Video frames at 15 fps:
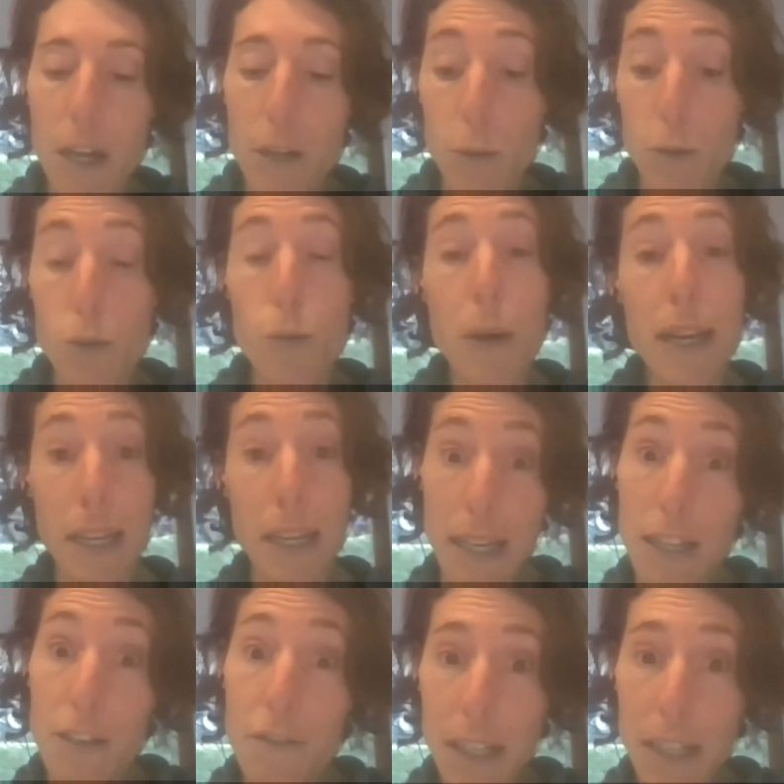to try a
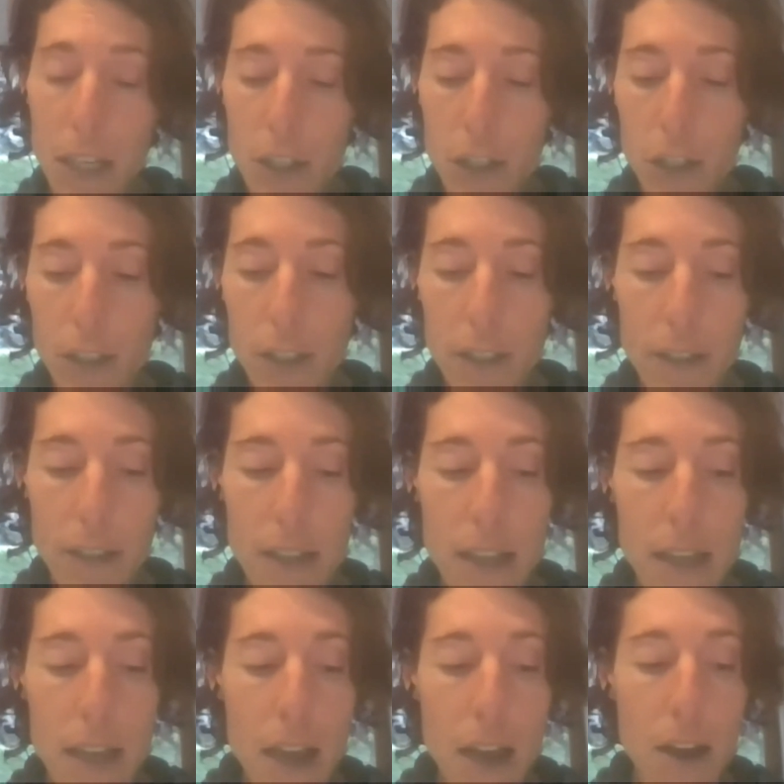qualification.
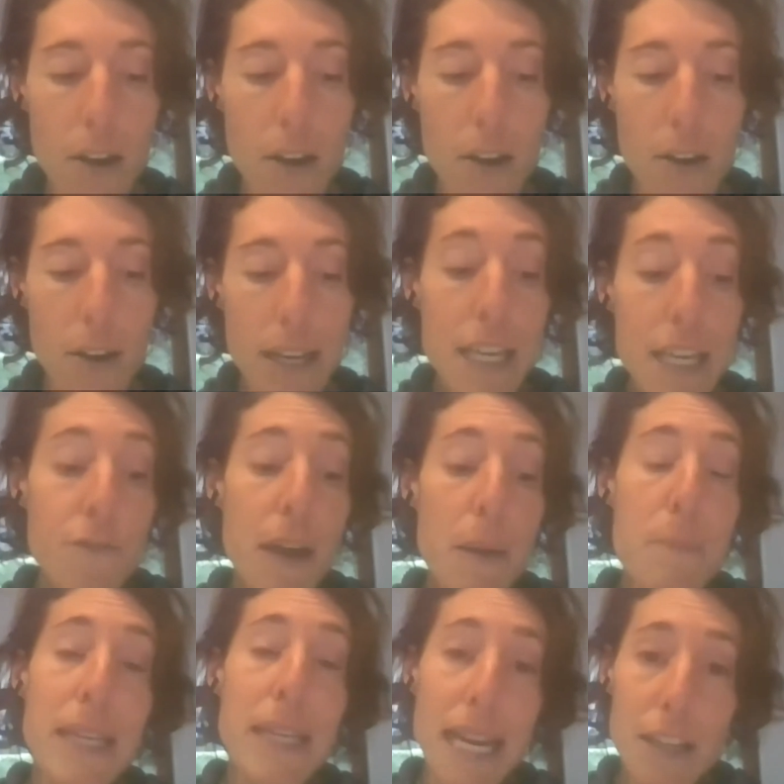If
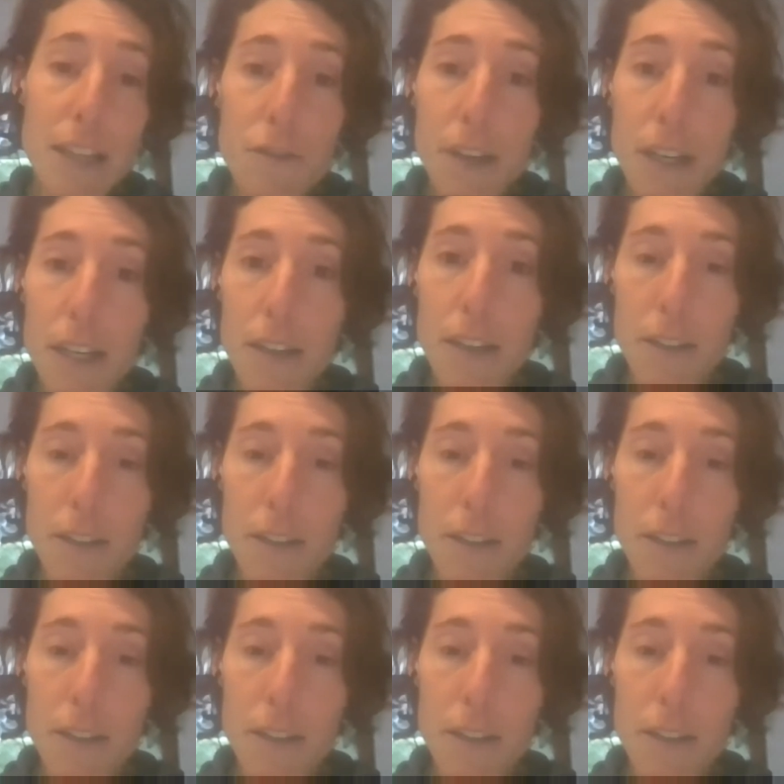I'm qualified,